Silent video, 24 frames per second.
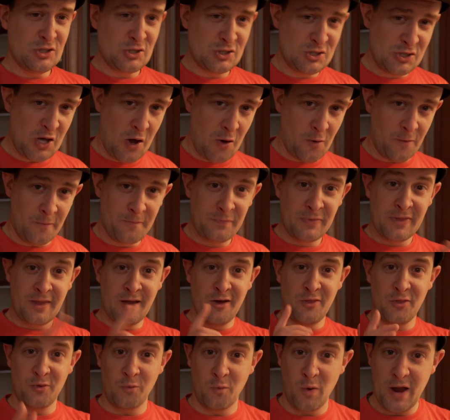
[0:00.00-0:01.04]
So
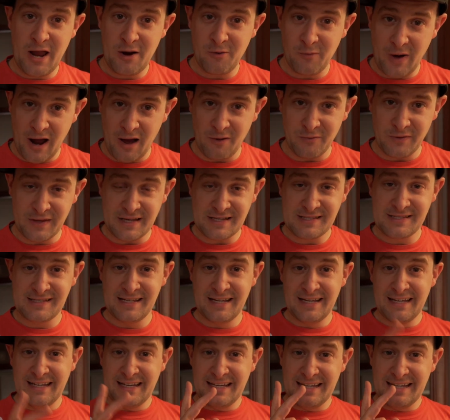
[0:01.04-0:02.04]
the way around this